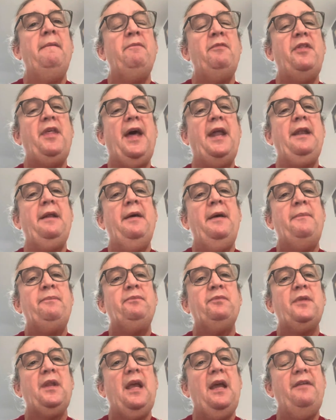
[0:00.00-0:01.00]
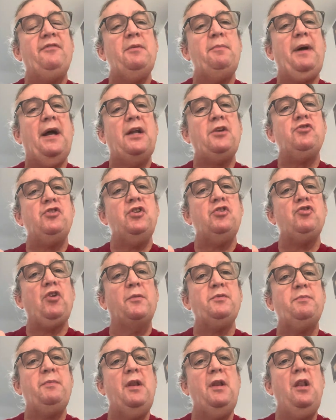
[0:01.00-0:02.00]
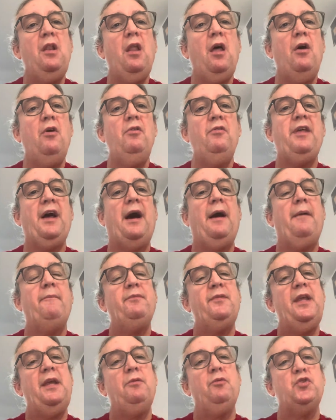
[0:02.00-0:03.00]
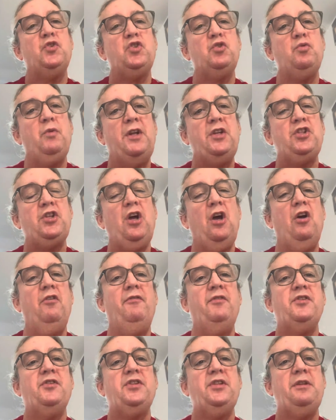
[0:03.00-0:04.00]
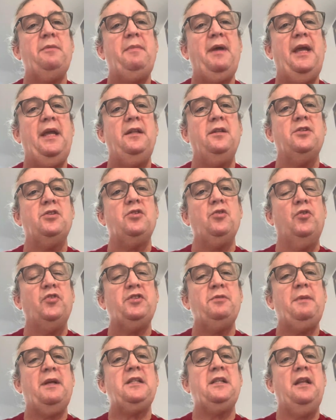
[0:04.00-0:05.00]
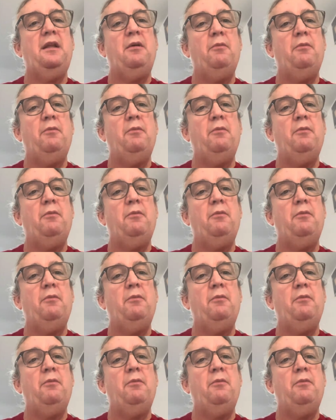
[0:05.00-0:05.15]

then if the battery drops below that, it will switch over to the mains automatically.